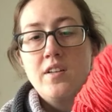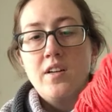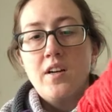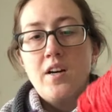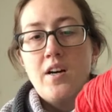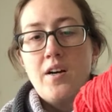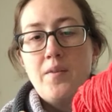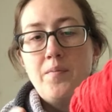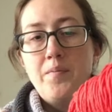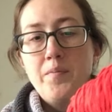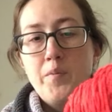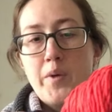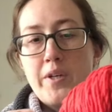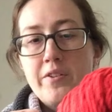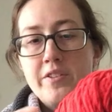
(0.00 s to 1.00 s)

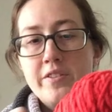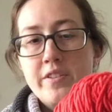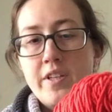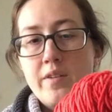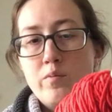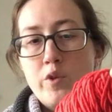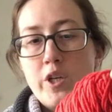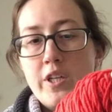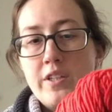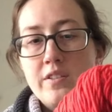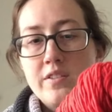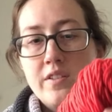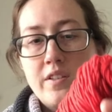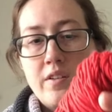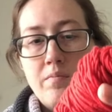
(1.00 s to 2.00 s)
about the same weight,
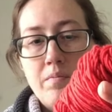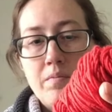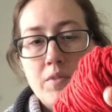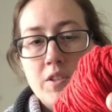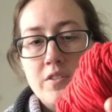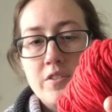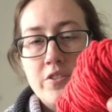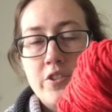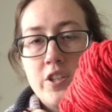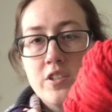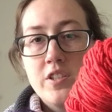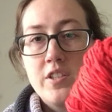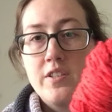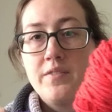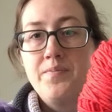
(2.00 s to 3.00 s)
same
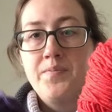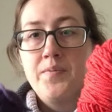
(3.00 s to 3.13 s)
construction.